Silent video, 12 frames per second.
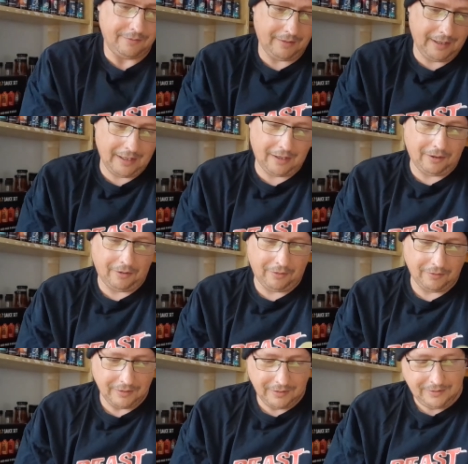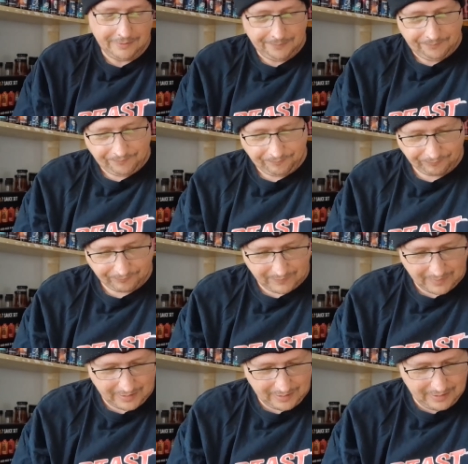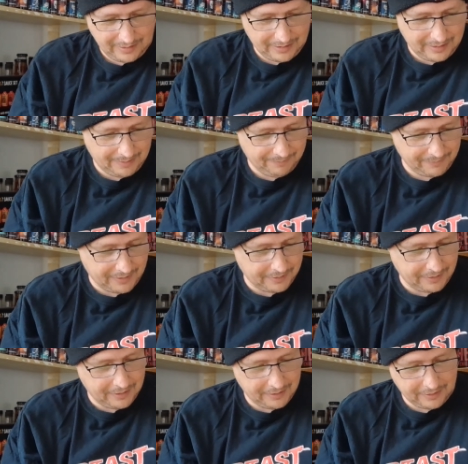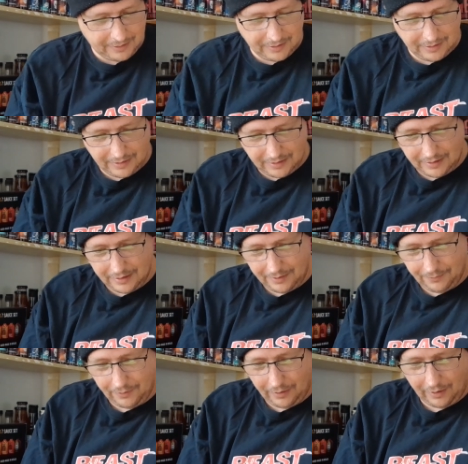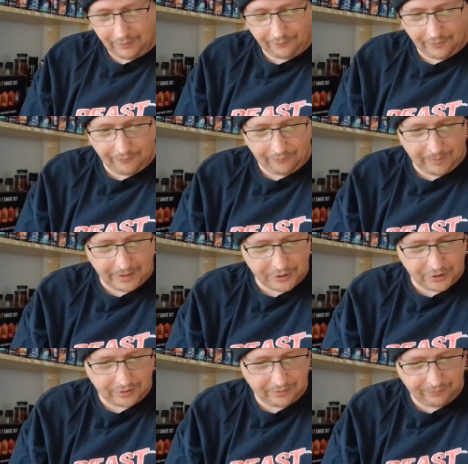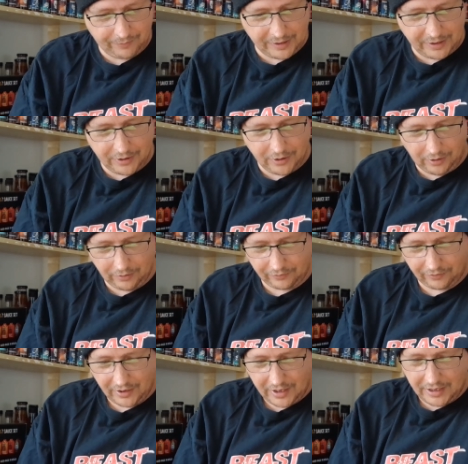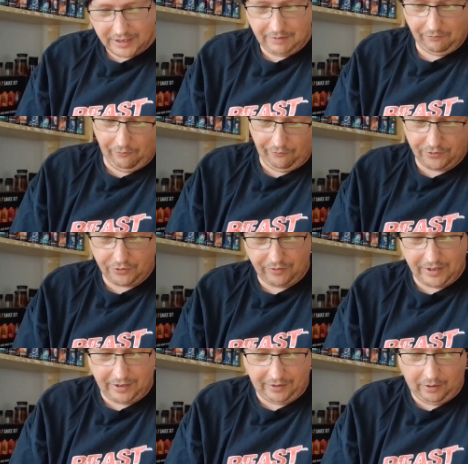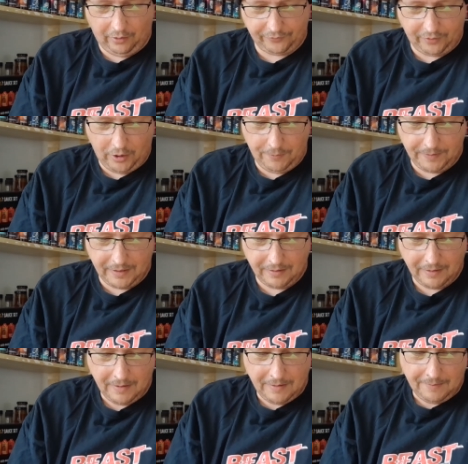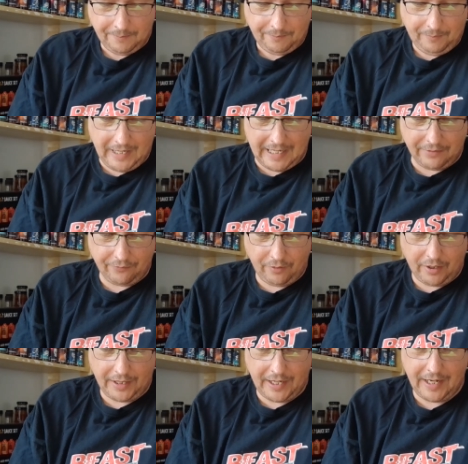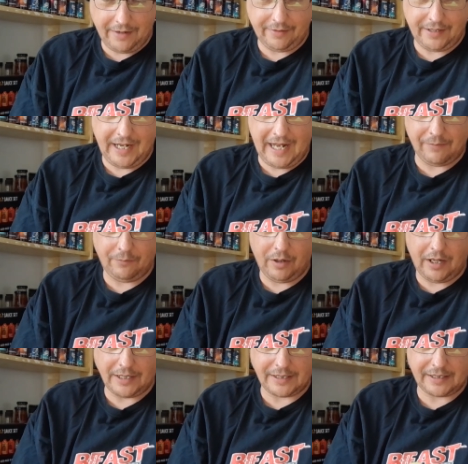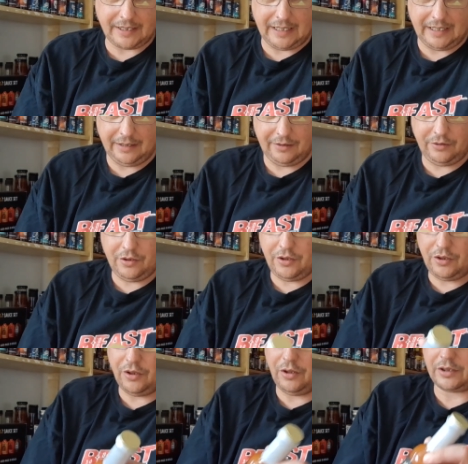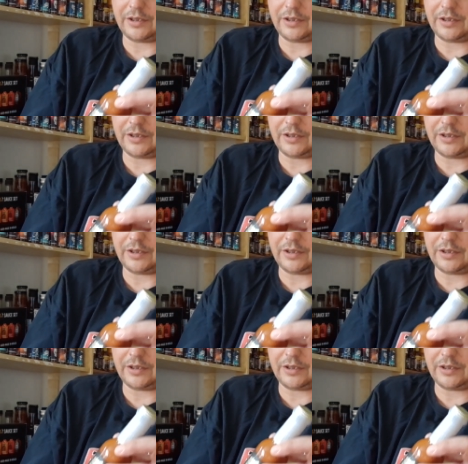Wow. Um, da-dee, da-dee, da-dee. What other information have we got? Keep refrigerated after opening. Made right here in the N Y C, New York